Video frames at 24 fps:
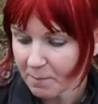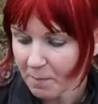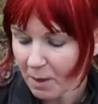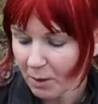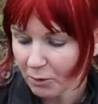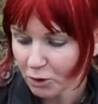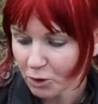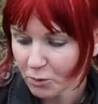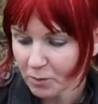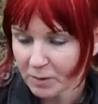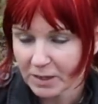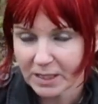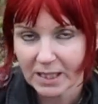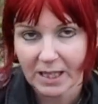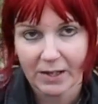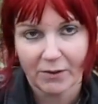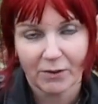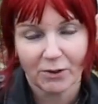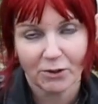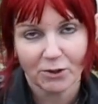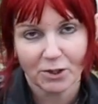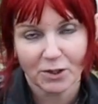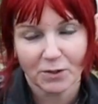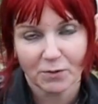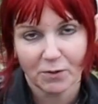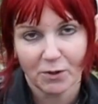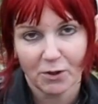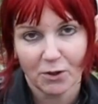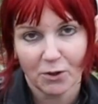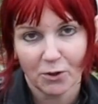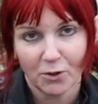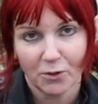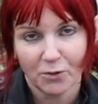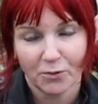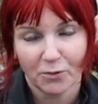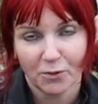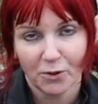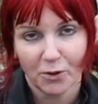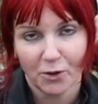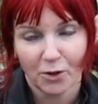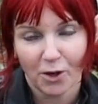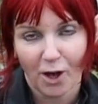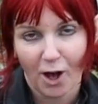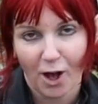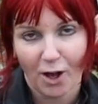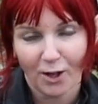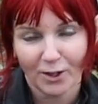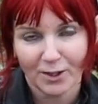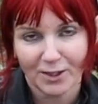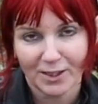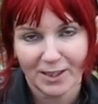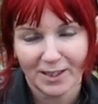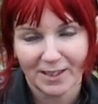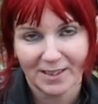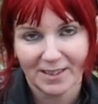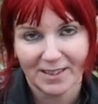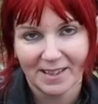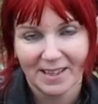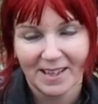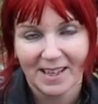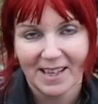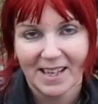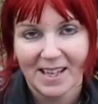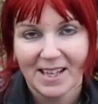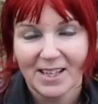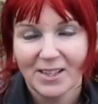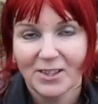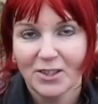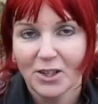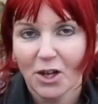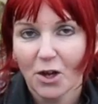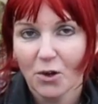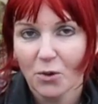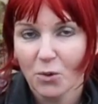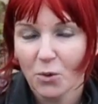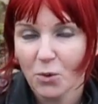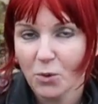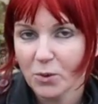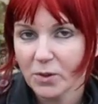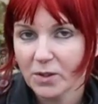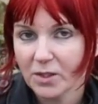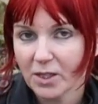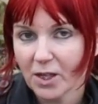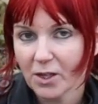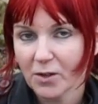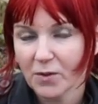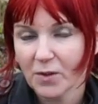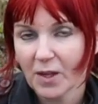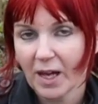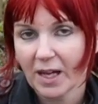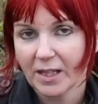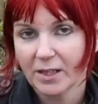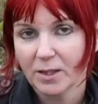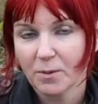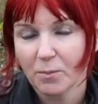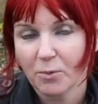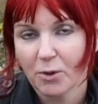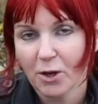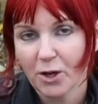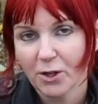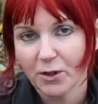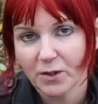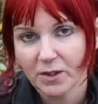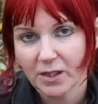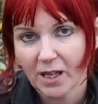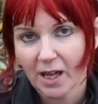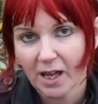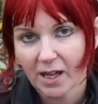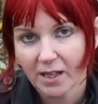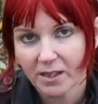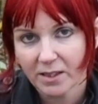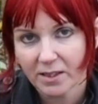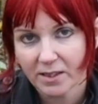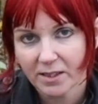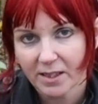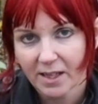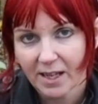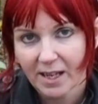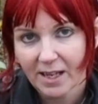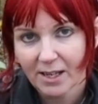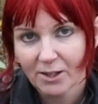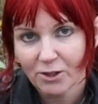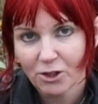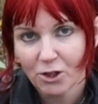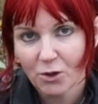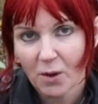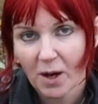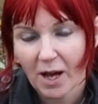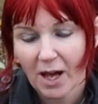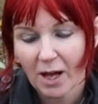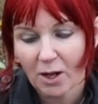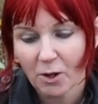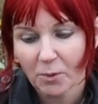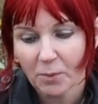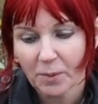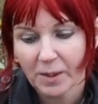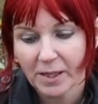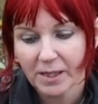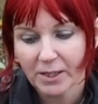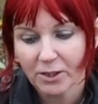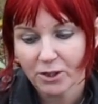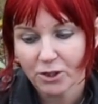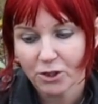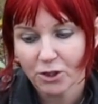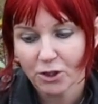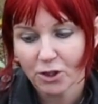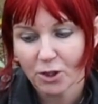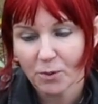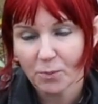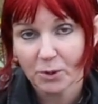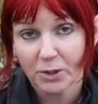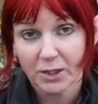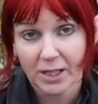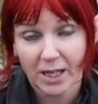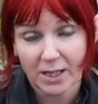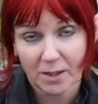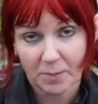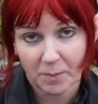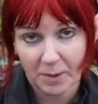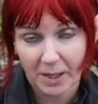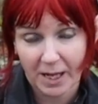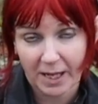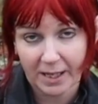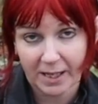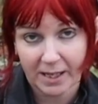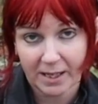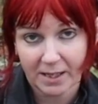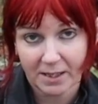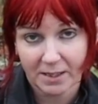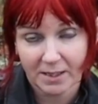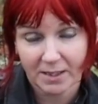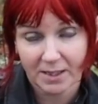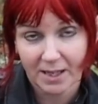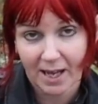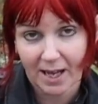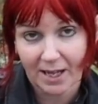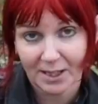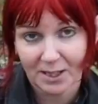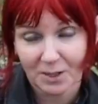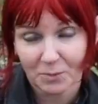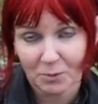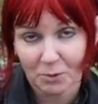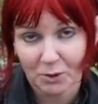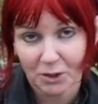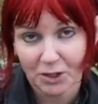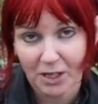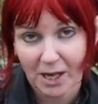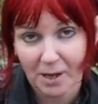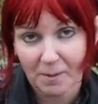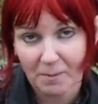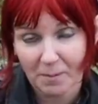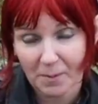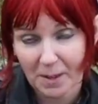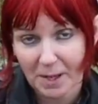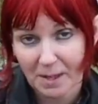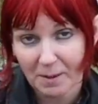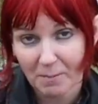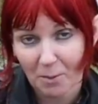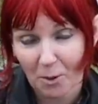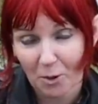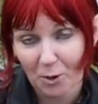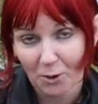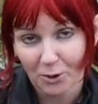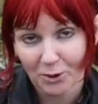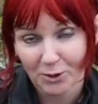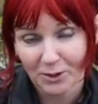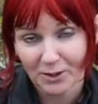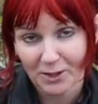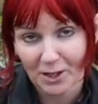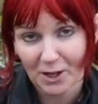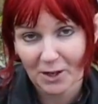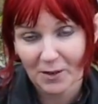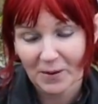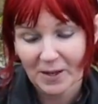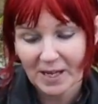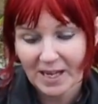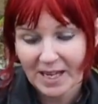mulch materials for your garden, know also that in the process you're helping to protect the planet and protect peat bogs. So